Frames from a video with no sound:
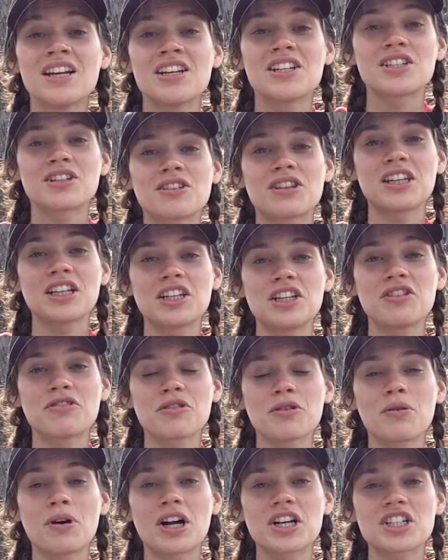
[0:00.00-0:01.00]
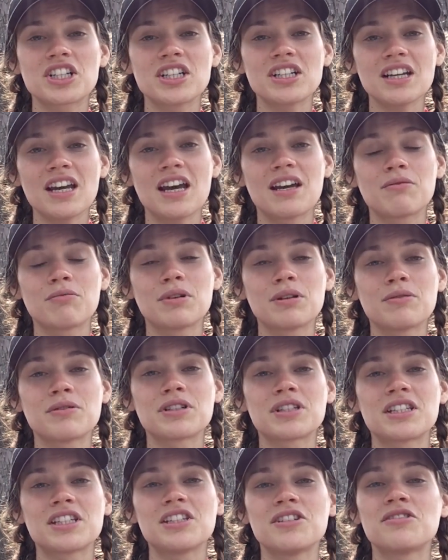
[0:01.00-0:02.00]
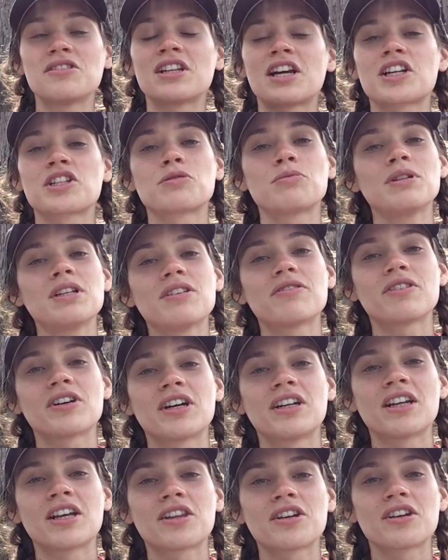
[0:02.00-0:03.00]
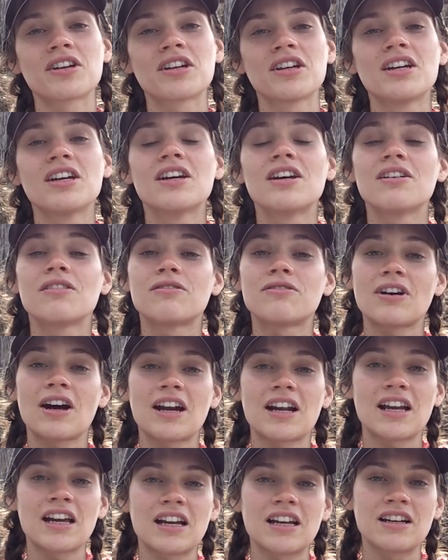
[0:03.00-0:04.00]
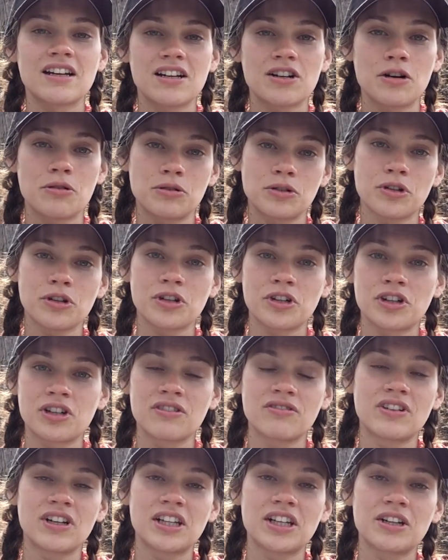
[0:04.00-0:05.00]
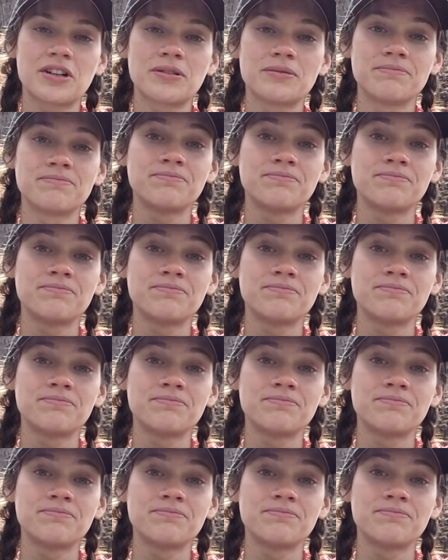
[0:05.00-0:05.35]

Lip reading: So thank you for watching, and we will see you next week for another Friday outdoor learning video.